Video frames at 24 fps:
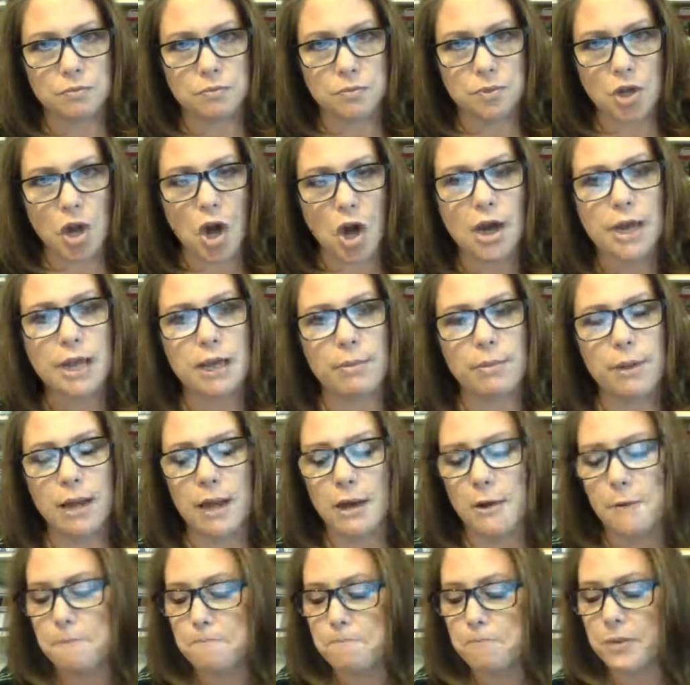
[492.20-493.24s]
talking
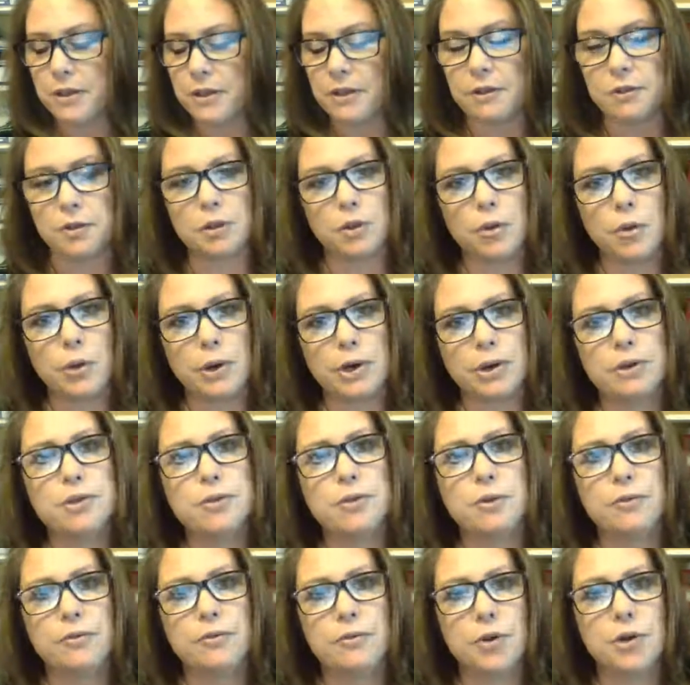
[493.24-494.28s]
about and that the lawyers are
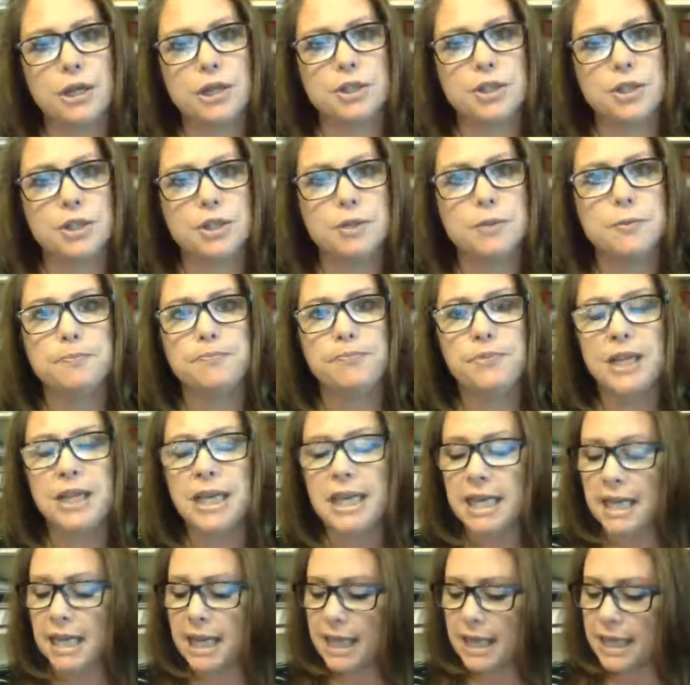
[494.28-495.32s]
referring to
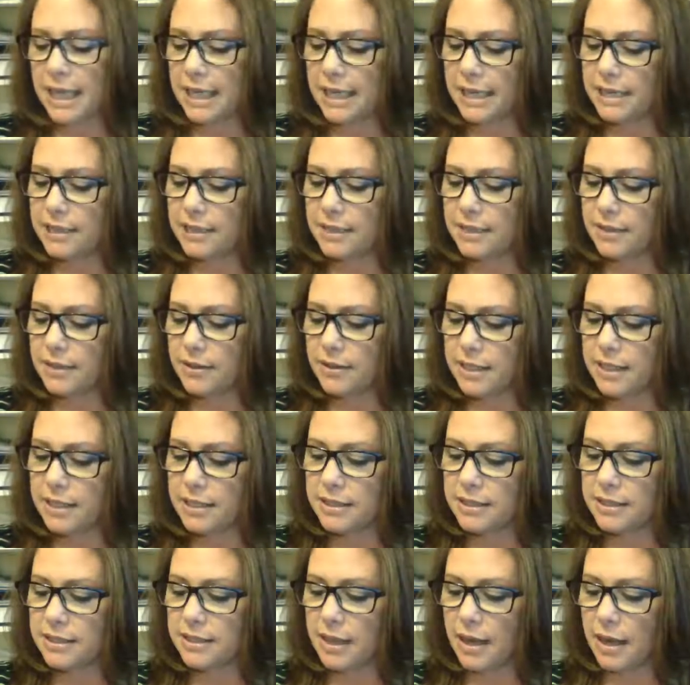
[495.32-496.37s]
is
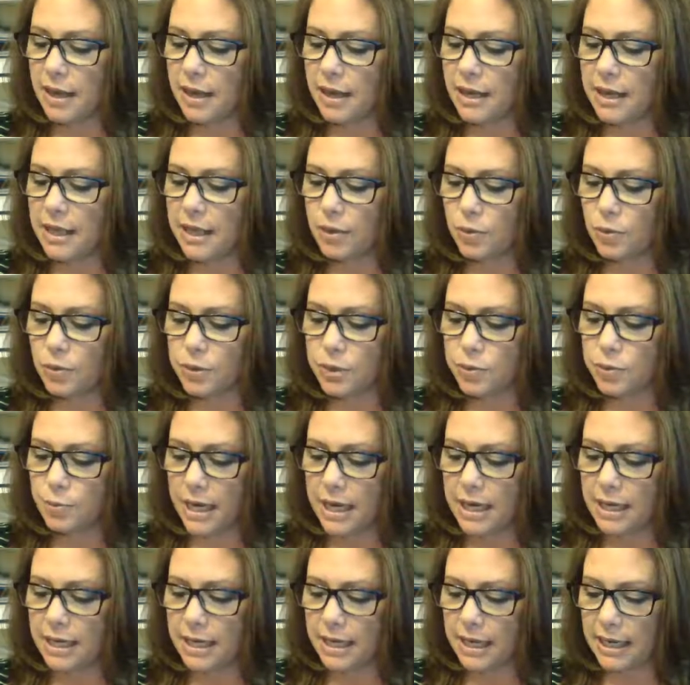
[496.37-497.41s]
this unequal
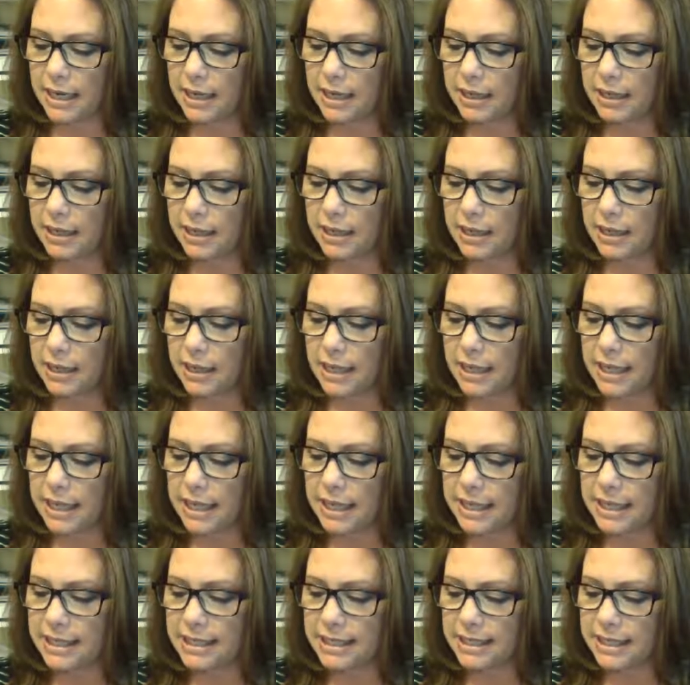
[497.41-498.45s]
spending.
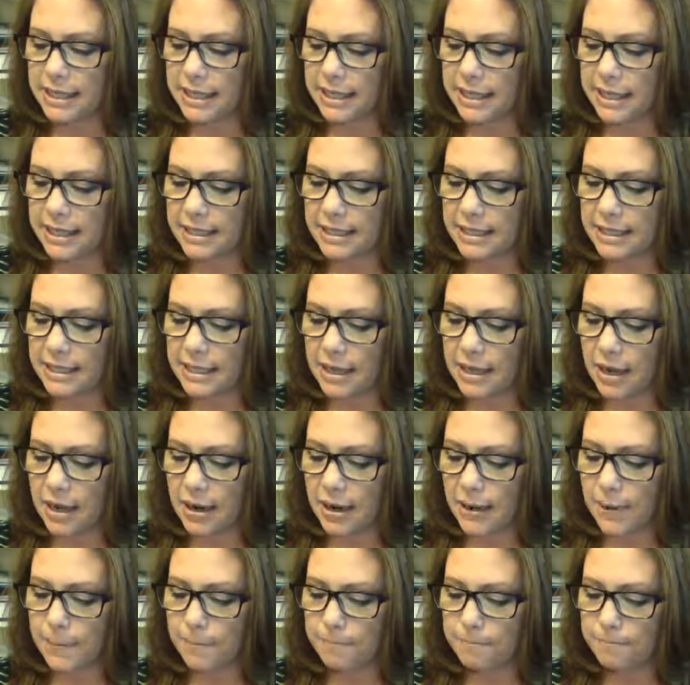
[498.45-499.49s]
Is it
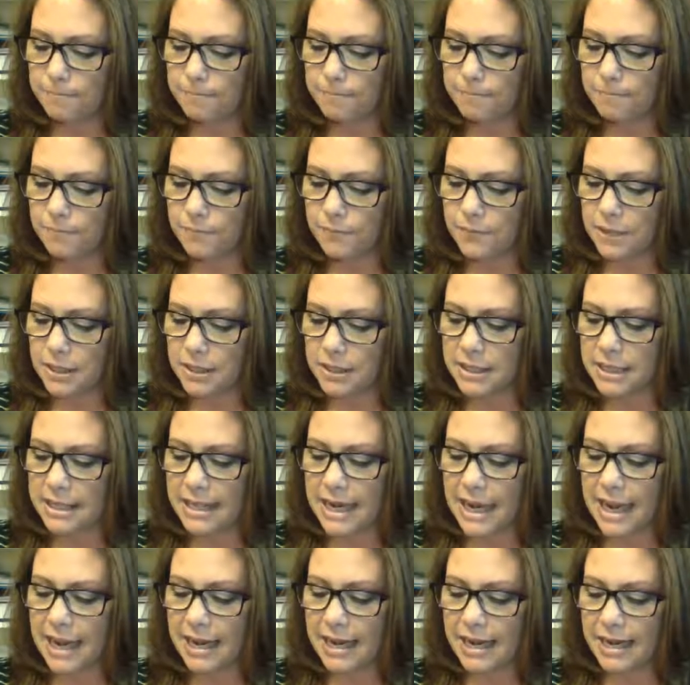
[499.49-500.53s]

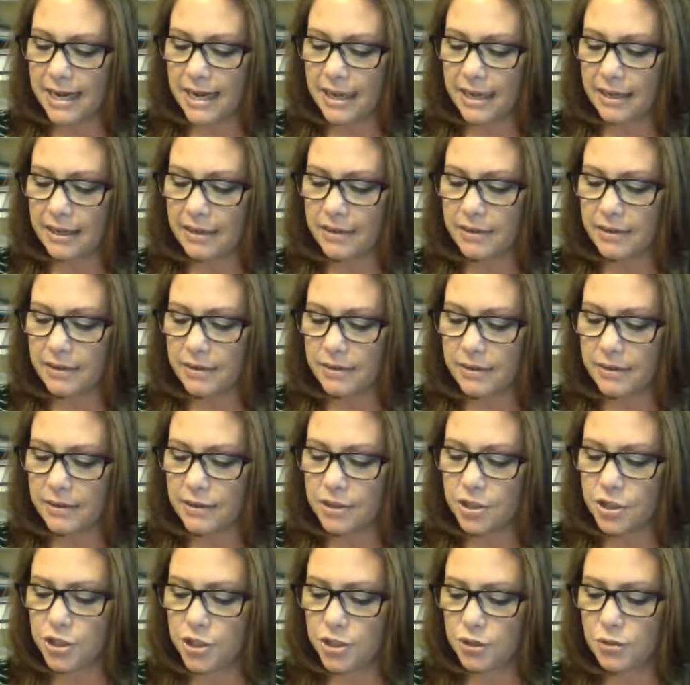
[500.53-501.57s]
denying
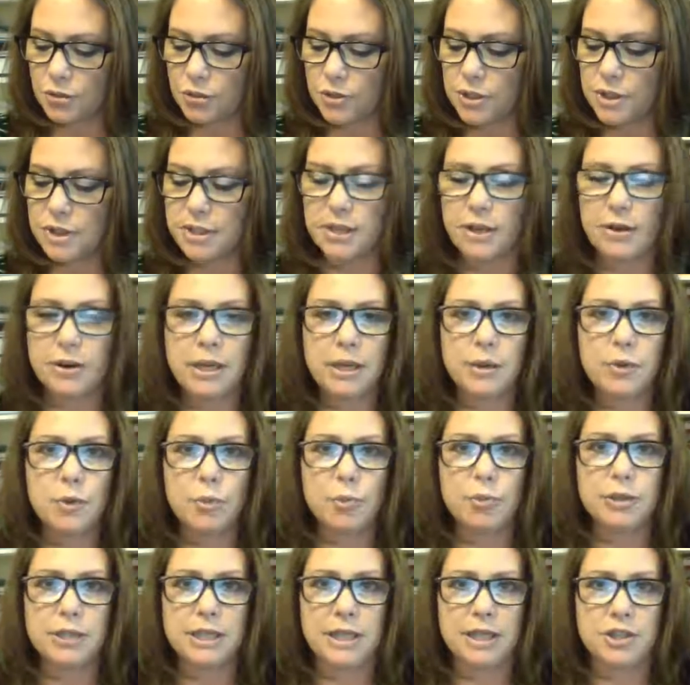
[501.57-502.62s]
students their equal
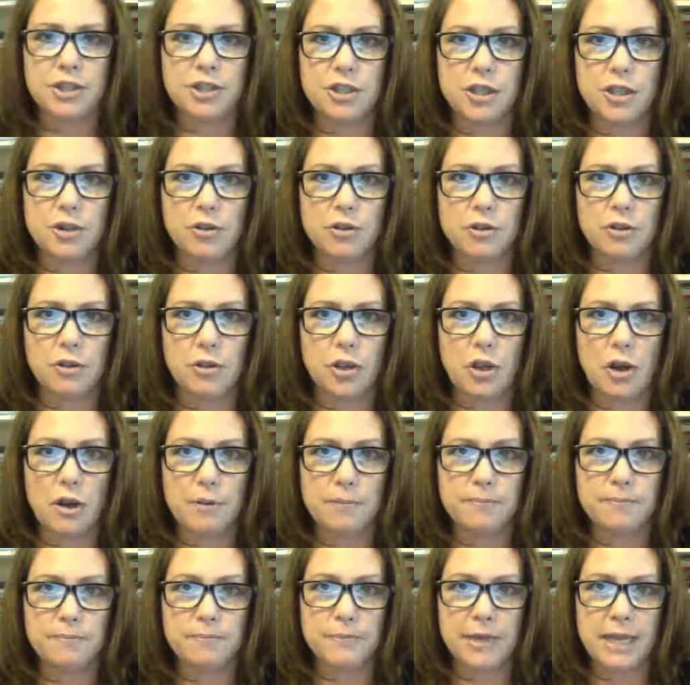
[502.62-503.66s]
protection under the law?
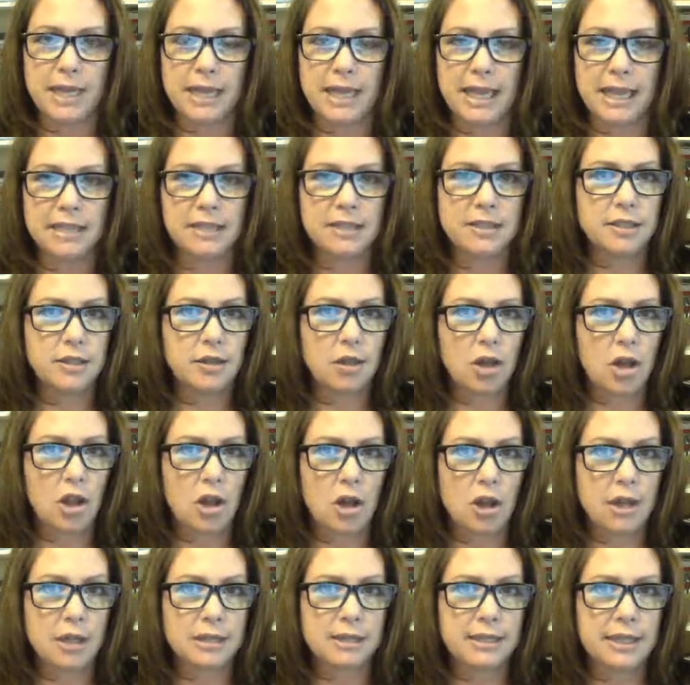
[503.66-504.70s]
And that's the
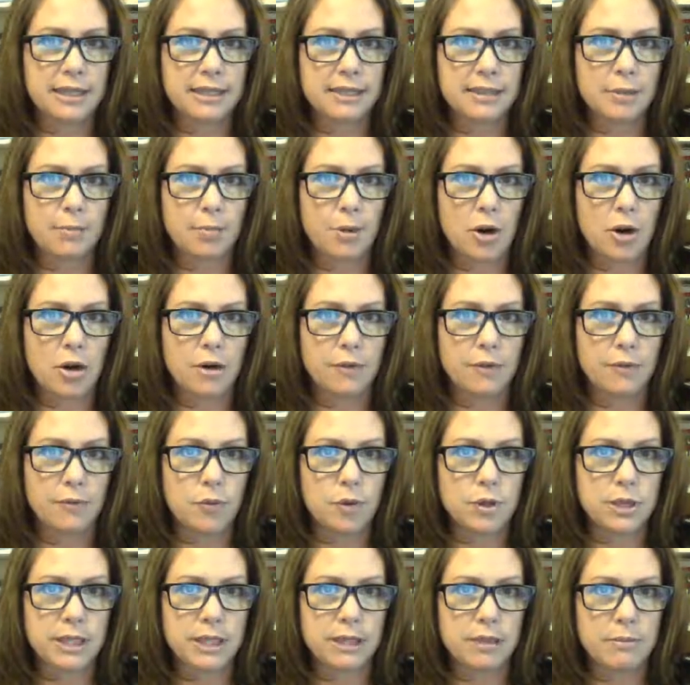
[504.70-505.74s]
clause, that's the part of the
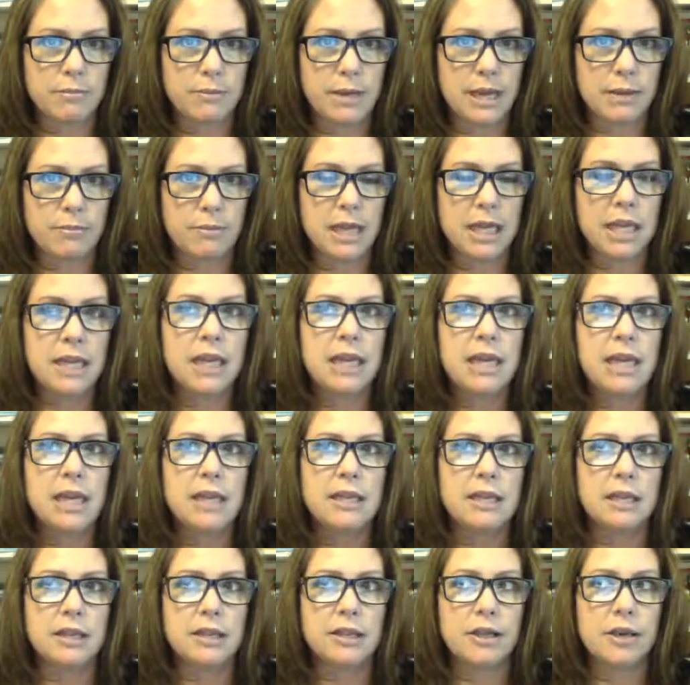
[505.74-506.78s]
14th Amendment
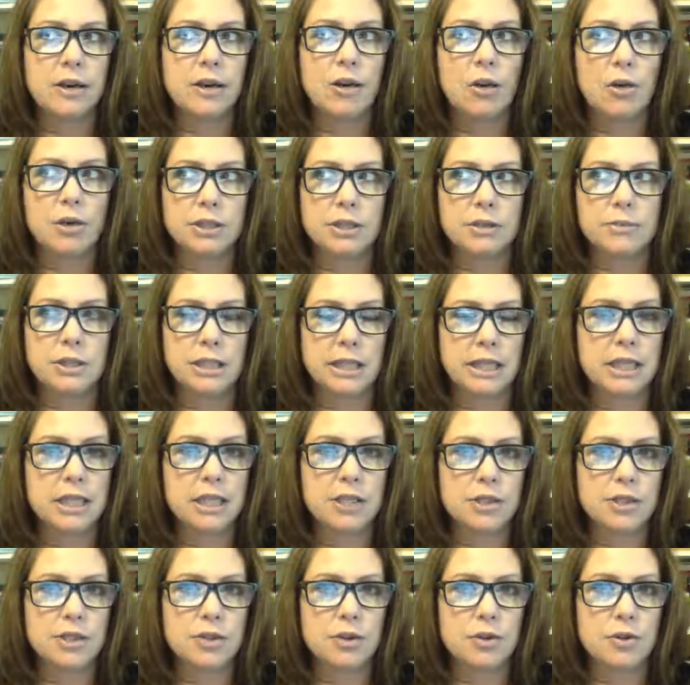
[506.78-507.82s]
that they're ultimately
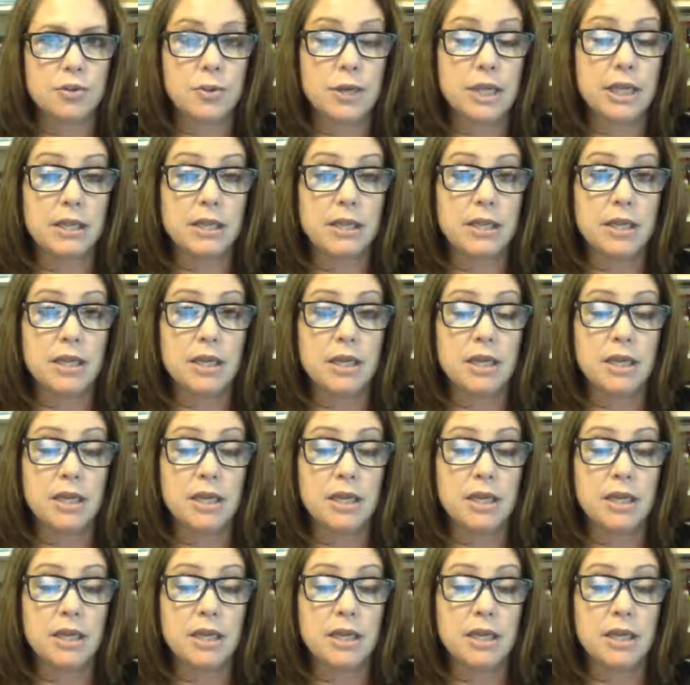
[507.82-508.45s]
concerned with.